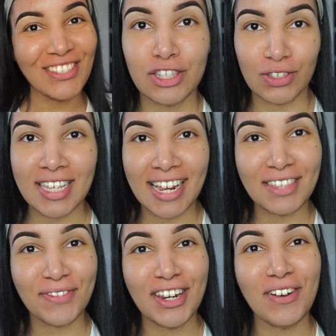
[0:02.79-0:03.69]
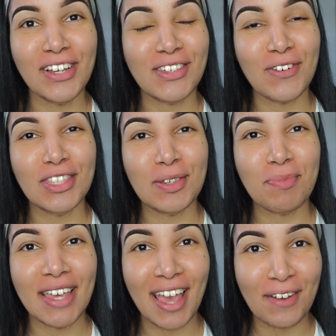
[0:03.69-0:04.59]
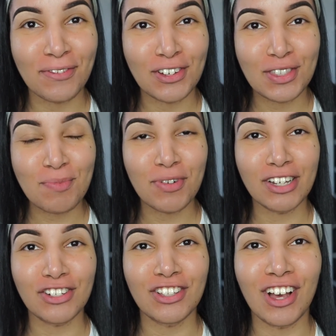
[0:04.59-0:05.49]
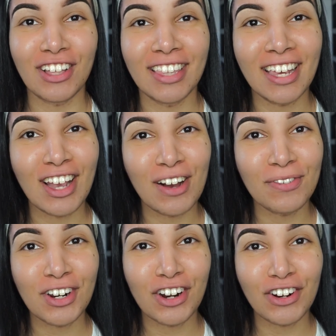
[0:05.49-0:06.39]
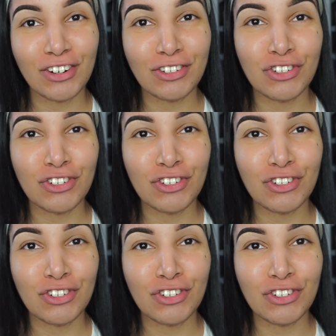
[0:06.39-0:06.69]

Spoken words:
So today's video is going to be a first impression on the COVERGIRL